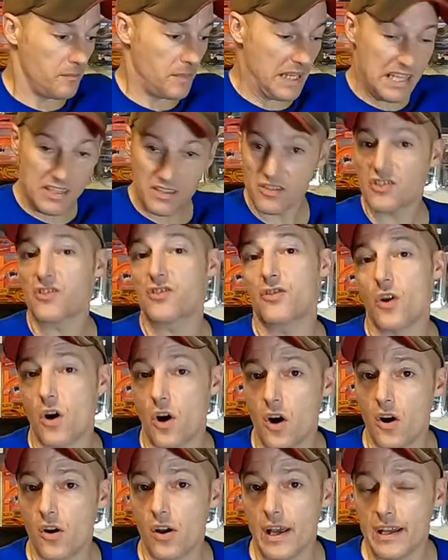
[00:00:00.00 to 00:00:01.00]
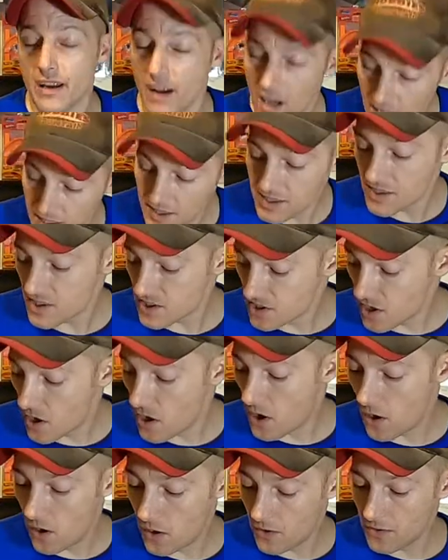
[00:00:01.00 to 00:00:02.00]
install and
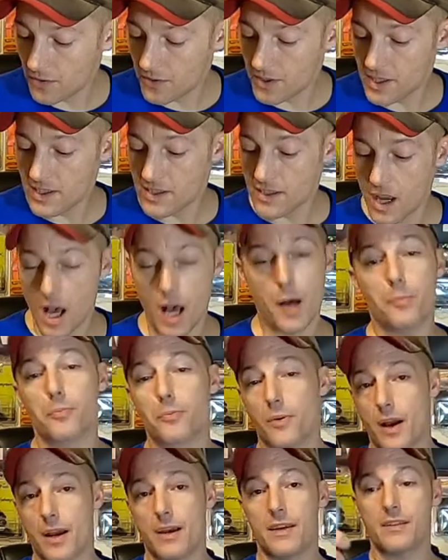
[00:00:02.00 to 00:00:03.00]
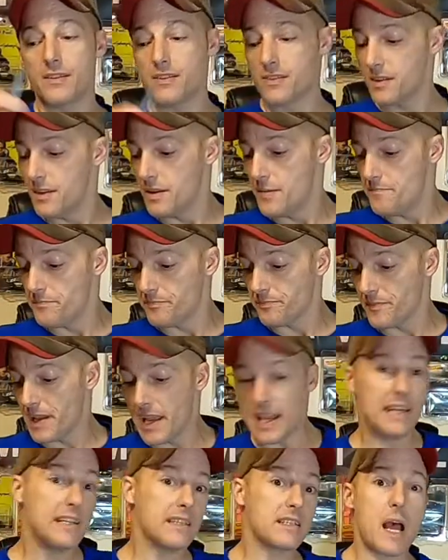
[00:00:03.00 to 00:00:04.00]
uninstall these uprights
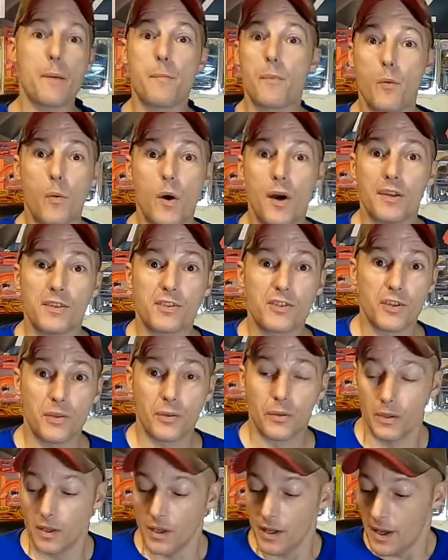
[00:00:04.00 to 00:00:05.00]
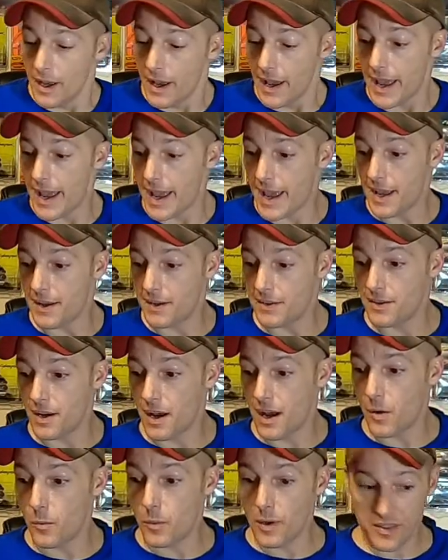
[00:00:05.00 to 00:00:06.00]
anytime I wanted to,
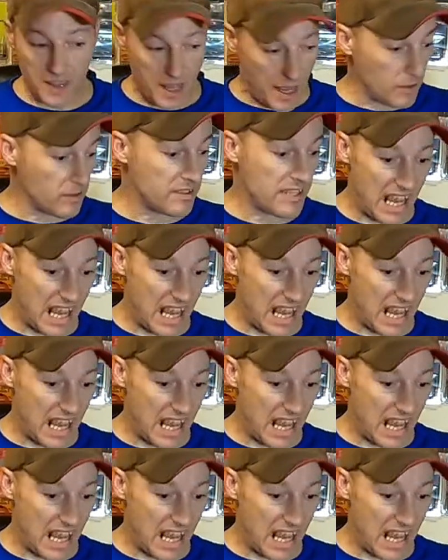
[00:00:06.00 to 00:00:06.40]
and without